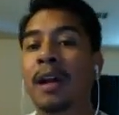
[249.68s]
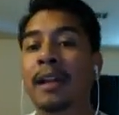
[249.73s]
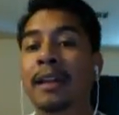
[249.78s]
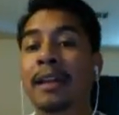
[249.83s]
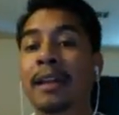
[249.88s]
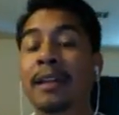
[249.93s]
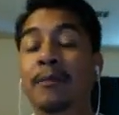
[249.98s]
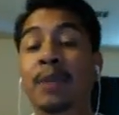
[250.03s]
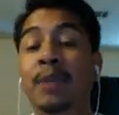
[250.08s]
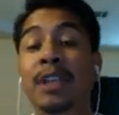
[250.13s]

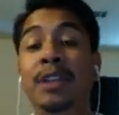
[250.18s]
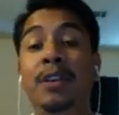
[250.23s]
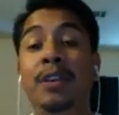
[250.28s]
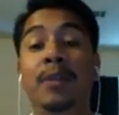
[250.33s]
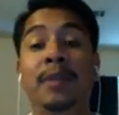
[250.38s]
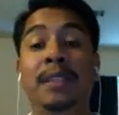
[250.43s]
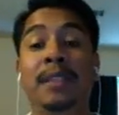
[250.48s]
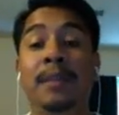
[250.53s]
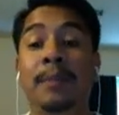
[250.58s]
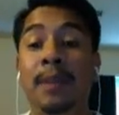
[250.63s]
we knew it
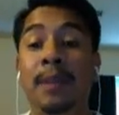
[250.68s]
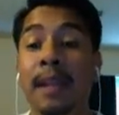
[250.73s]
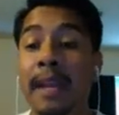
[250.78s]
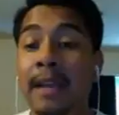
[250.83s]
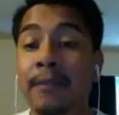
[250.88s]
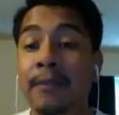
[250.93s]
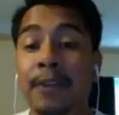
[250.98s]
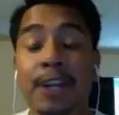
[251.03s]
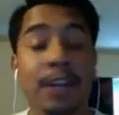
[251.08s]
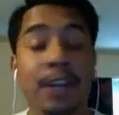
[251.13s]
was a
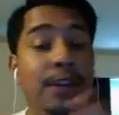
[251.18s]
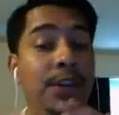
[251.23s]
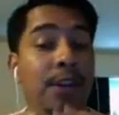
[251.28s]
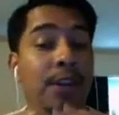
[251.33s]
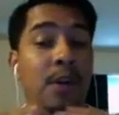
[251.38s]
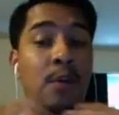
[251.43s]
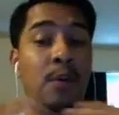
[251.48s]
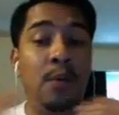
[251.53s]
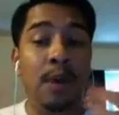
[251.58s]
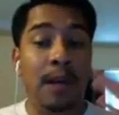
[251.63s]
plane. We didn't
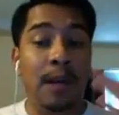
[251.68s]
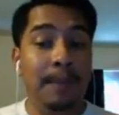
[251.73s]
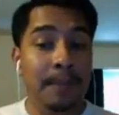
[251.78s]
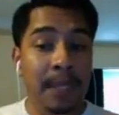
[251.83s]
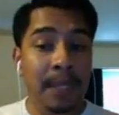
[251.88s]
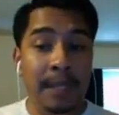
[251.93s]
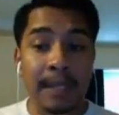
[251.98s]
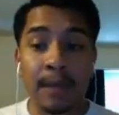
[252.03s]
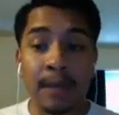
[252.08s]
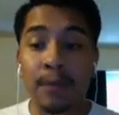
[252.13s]
know what
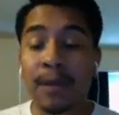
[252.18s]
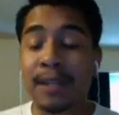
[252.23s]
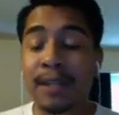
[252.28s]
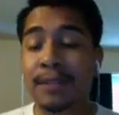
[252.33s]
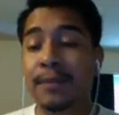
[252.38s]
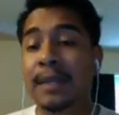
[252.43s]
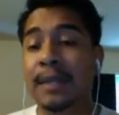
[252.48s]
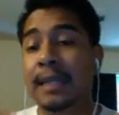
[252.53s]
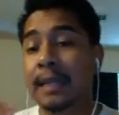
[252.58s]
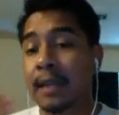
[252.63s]
plane it was.
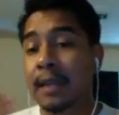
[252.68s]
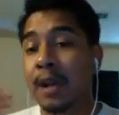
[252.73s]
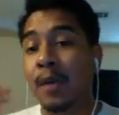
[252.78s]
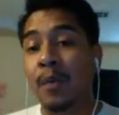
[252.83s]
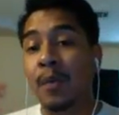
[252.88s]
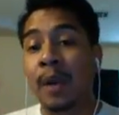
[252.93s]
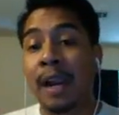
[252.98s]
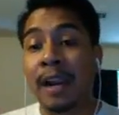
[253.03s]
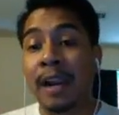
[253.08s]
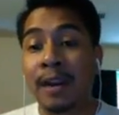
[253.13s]
We didn't know
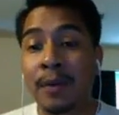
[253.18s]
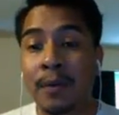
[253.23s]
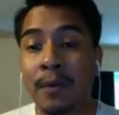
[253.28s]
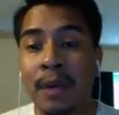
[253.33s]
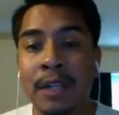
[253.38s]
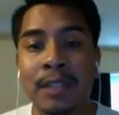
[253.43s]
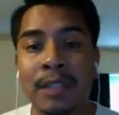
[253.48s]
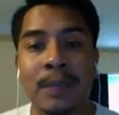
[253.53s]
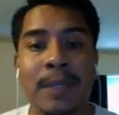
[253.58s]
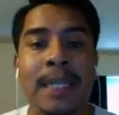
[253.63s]
where it
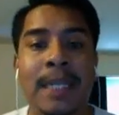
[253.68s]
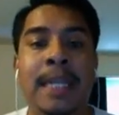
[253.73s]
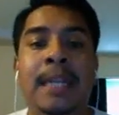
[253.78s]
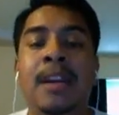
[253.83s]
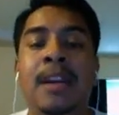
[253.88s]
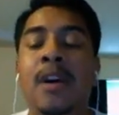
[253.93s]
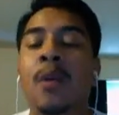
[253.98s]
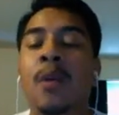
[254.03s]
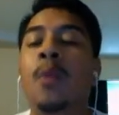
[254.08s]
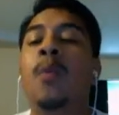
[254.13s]
was. We didn't
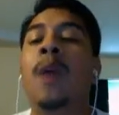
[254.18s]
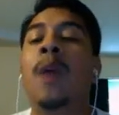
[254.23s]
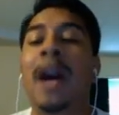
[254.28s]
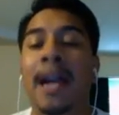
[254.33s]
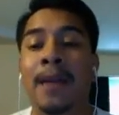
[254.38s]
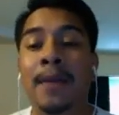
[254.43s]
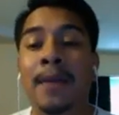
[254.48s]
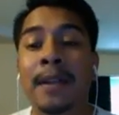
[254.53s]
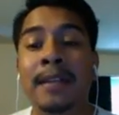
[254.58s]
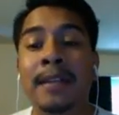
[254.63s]
know why
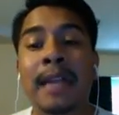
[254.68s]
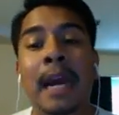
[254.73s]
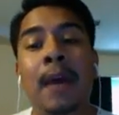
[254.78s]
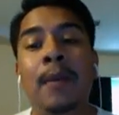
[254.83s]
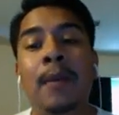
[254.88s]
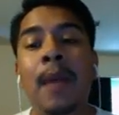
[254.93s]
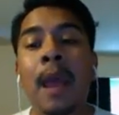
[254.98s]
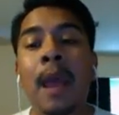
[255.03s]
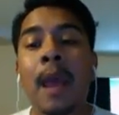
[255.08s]
it went down.